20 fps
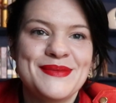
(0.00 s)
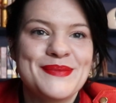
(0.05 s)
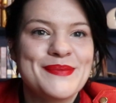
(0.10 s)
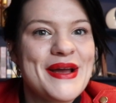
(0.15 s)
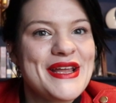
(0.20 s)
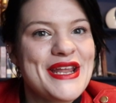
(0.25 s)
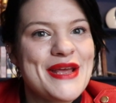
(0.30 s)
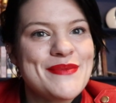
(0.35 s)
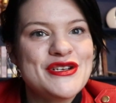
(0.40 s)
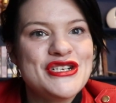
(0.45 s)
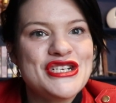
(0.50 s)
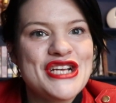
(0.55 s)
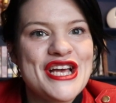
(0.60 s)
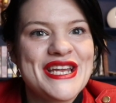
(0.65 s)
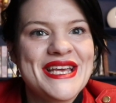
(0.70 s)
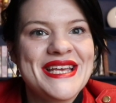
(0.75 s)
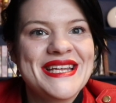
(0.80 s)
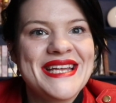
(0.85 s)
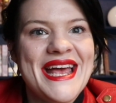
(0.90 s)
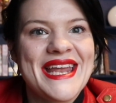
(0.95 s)
My name is
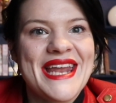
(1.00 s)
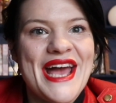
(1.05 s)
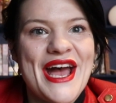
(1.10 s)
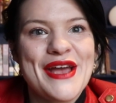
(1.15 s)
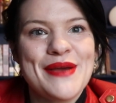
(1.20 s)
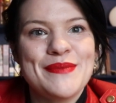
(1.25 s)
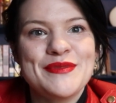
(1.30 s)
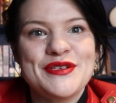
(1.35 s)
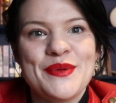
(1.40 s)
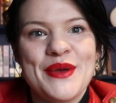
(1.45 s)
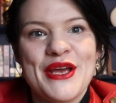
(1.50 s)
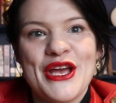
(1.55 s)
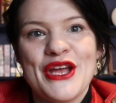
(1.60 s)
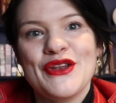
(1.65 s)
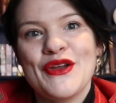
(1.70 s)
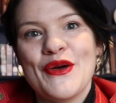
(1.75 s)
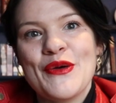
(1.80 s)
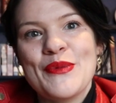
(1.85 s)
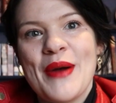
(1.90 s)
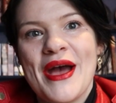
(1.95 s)
Shannon, and I am doing a
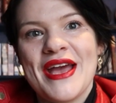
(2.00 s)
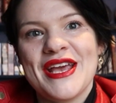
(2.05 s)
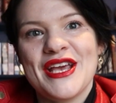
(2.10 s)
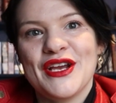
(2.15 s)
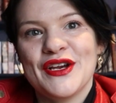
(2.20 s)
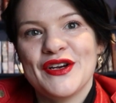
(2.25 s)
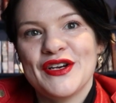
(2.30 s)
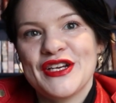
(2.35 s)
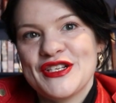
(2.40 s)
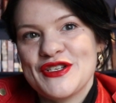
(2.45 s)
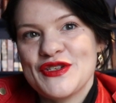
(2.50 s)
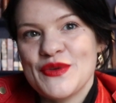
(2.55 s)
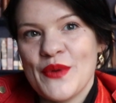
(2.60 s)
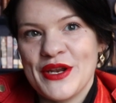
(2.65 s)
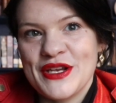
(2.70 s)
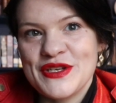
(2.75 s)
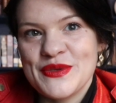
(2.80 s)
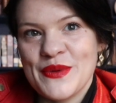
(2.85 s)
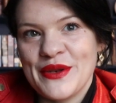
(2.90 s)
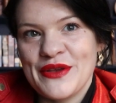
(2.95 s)
no buy year in
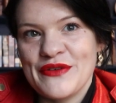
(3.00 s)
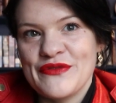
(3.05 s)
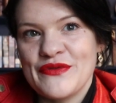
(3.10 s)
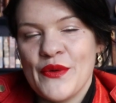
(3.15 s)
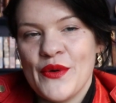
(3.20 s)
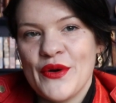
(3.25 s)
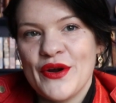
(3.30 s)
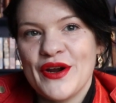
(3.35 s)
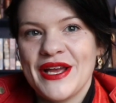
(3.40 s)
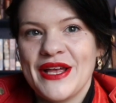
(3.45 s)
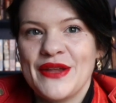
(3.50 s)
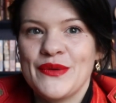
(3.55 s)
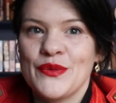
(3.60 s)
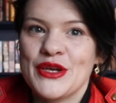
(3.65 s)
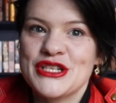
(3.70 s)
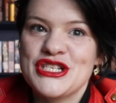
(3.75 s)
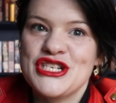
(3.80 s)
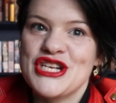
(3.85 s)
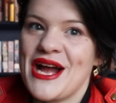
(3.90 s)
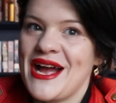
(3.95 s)
2024 in
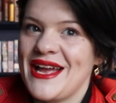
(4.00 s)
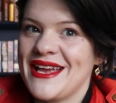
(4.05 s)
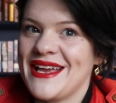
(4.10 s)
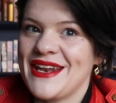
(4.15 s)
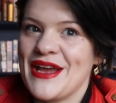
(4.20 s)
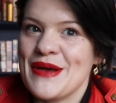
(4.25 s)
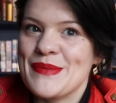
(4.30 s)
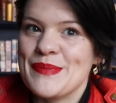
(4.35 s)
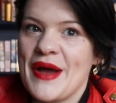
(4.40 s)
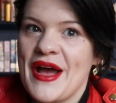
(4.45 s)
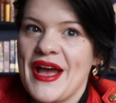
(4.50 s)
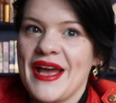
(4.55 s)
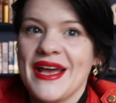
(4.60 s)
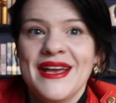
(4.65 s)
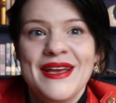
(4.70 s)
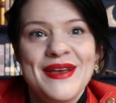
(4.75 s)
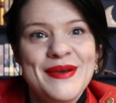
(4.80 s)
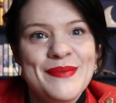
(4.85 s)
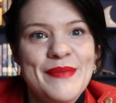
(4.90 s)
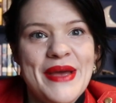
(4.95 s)
which I cannot buy
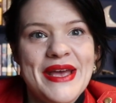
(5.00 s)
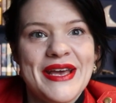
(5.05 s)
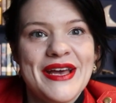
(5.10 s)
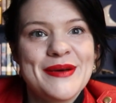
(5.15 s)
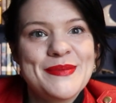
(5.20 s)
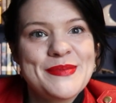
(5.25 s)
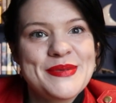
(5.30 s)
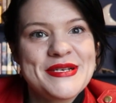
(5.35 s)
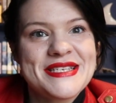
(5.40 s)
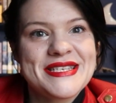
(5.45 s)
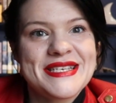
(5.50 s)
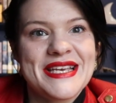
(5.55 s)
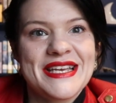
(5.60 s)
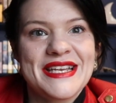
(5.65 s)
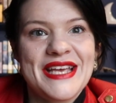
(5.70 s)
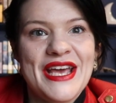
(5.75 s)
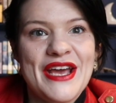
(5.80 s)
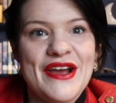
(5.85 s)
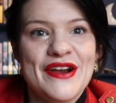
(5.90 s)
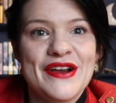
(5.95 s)
makeup,
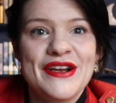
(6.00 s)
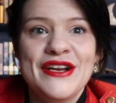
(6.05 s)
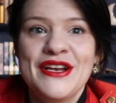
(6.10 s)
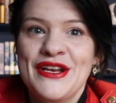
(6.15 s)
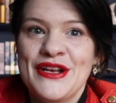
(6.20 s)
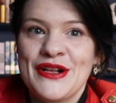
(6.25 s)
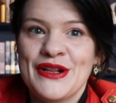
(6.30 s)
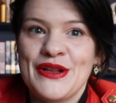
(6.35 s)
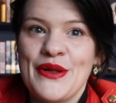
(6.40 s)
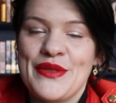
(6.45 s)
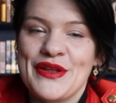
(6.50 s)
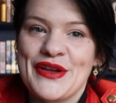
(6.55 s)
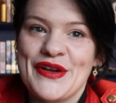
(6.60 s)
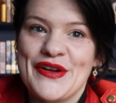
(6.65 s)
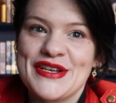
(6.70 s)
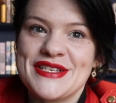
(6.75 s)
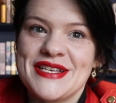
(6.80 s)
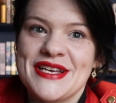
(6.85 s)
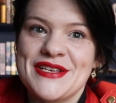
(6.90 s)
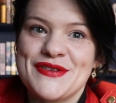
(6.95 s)
skincare, clothing or
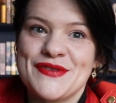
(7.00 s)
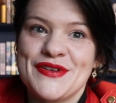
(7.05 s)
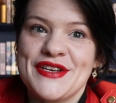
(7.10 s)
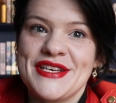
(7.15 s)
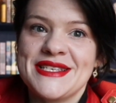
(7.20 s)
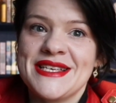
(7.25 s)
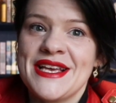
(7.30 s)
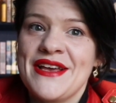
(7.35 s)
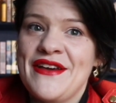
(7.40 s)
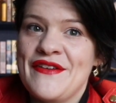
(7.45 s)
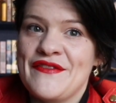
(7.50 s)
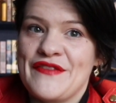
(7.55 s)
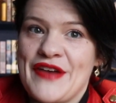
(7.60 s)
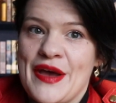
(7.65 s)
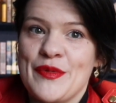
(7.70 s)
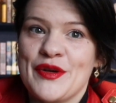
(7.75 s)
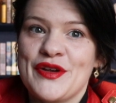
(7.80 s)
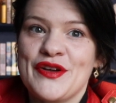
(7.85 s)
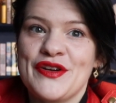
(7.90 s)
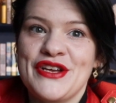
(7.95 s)
accessories,
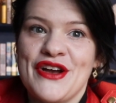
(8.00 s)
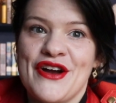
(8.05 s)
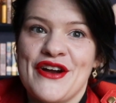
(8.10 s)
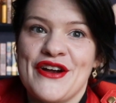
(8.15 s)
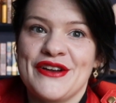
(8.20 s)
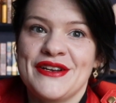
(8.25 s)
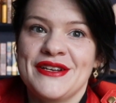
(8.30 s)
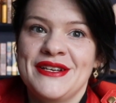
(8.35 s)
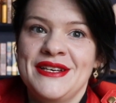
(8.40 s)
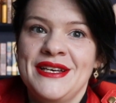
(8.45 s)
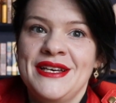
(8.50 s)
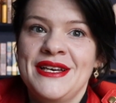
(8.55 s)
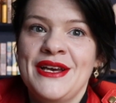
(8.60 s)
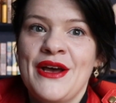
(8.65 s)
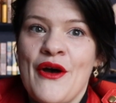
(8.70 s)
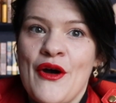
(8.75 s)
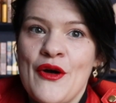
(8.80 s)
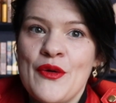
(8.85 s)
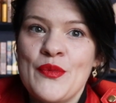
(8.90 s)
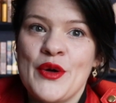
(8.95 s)
fabric or yarn,
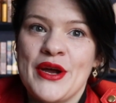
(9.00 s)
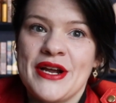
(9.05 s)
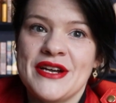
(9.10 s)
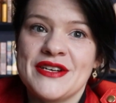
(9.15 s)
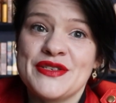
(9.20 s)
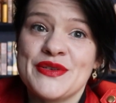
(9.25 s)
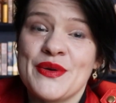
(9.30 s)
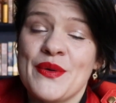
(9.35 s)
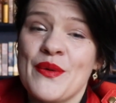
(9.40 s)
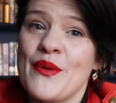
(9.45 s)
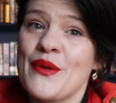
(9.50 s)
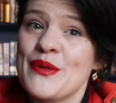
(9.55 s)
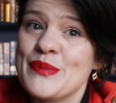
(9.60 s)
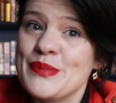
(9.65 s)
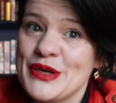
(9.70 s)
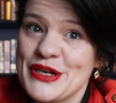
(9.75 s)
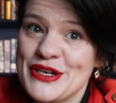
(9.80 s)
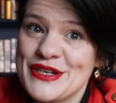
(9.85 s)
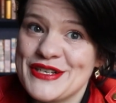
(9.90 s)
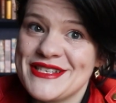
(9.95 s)
homewares, or
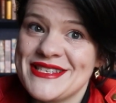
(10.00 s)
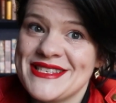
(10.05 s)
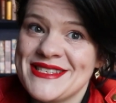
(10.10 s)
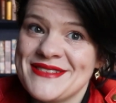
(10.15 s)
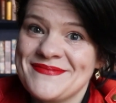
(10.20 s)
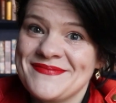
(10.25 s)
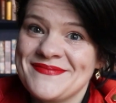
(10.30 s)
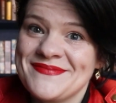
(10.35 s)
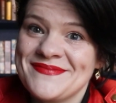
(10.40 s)
books.